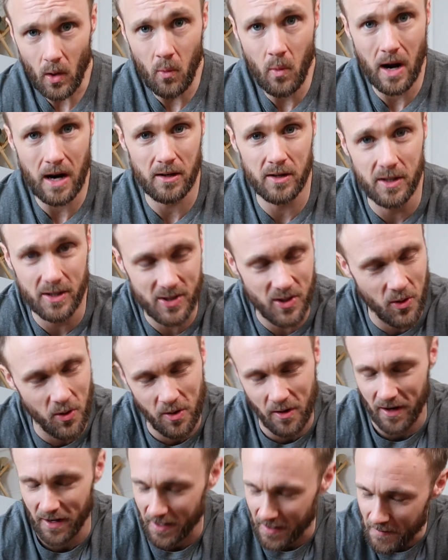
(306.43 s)
Wow, so
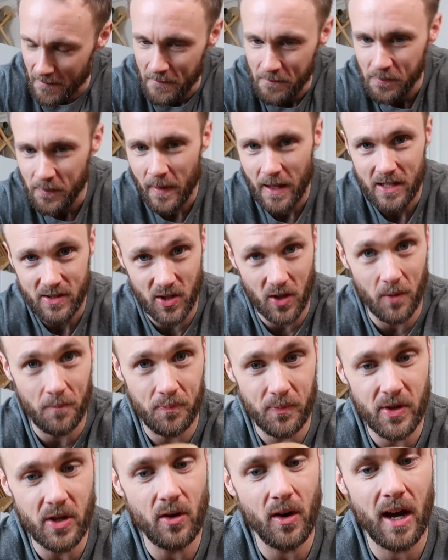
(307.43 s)
good. So
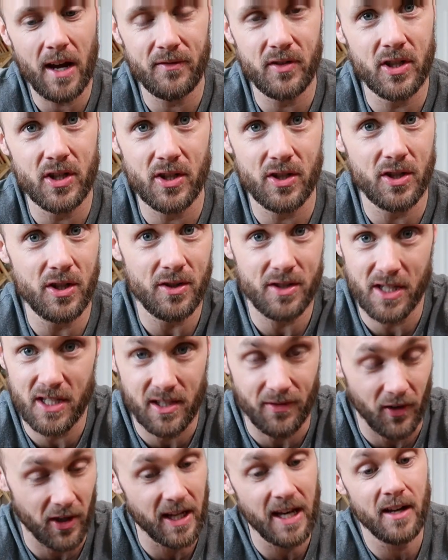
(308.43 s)
you don't have to just use this
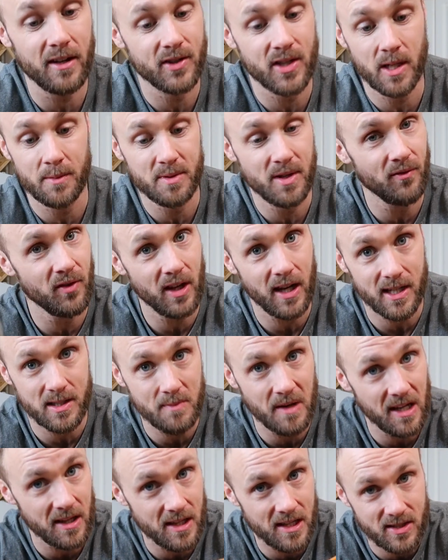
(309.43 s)
for kale chips. If you guys
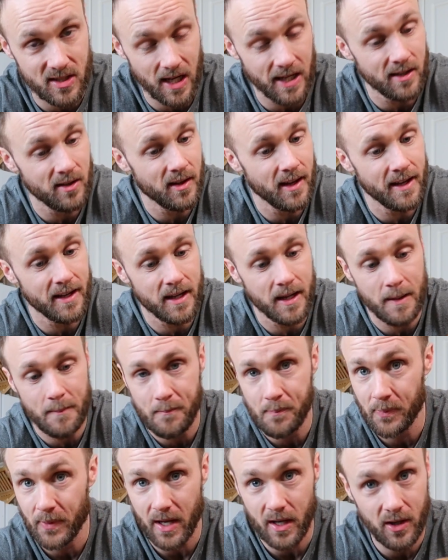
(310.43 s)
make this and you like it,
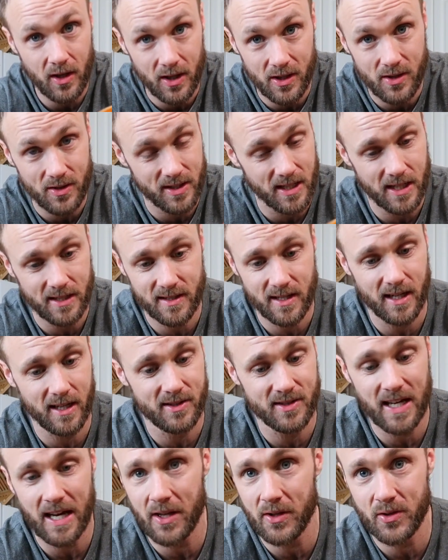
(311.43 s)
you can use it as like a
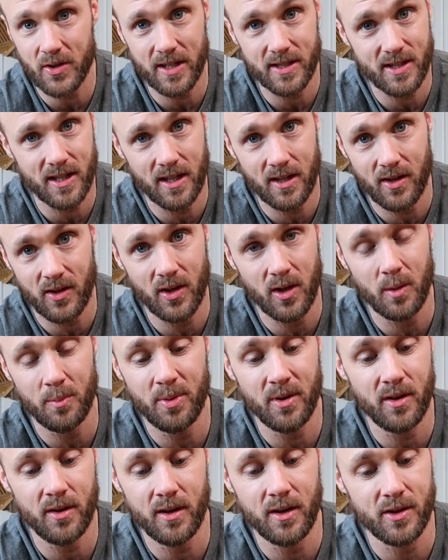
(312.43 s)
salad dressing, or you can
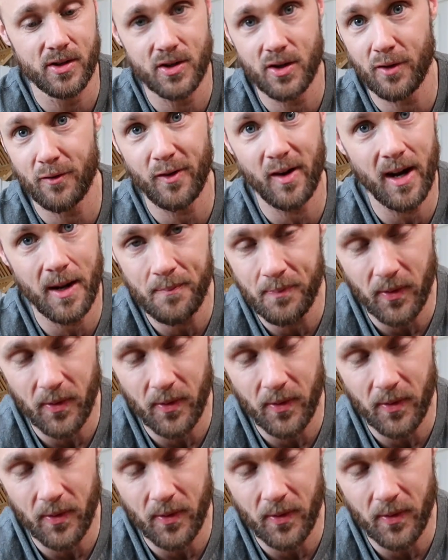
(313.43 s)
put it in a stir fry,